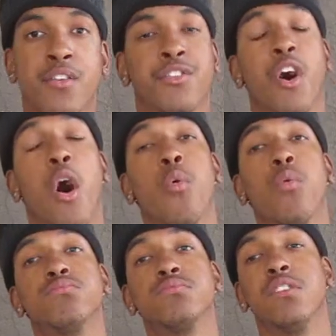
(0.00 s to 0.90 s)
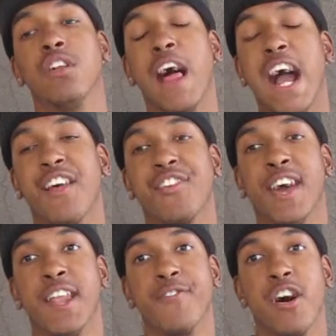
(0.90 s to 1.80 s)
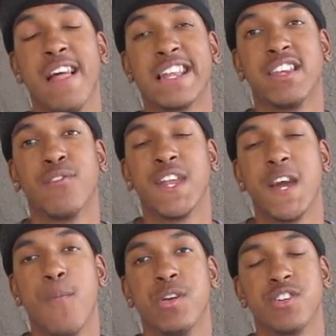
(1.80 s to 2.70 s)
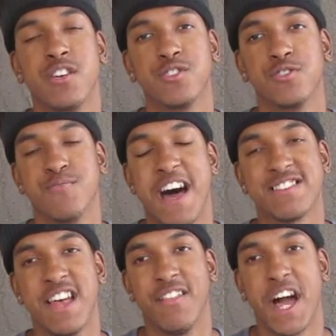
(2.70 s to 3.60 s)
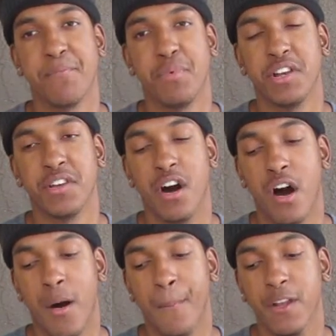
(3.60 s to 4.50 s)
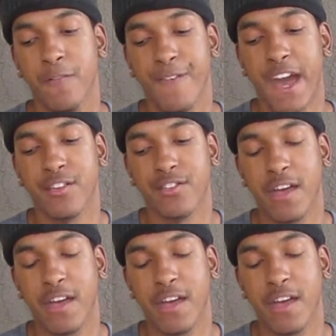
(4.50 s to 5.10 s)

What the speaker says: So like I said, if y'all like this video, be sure that you smash that like button in the face.